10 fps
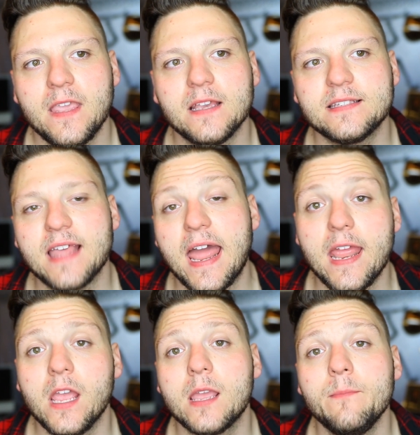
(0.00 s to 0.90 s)
is
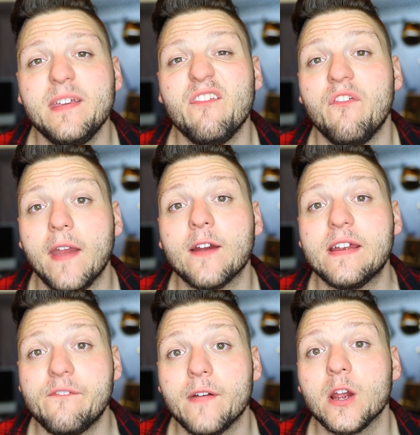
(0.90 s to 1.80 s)
that it can be
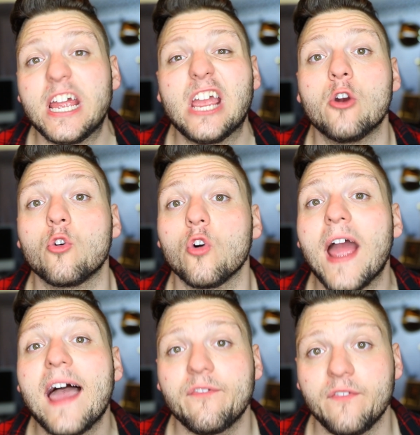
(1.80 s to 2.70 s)
very, very
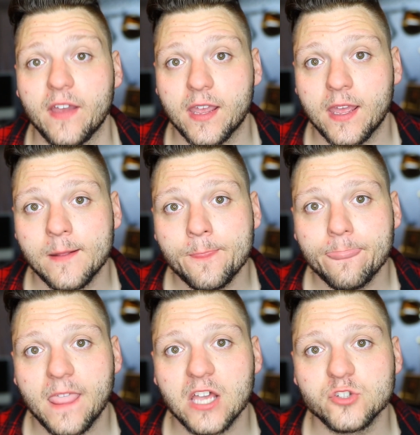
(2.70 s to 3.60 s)
graphic
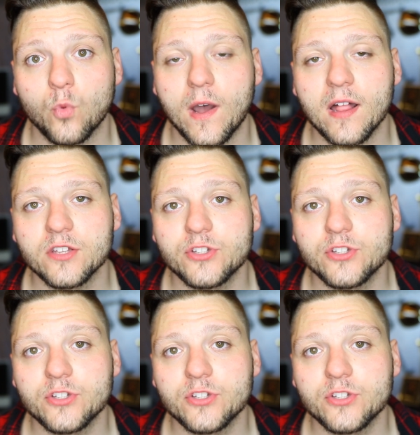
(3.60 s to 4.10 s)
as well.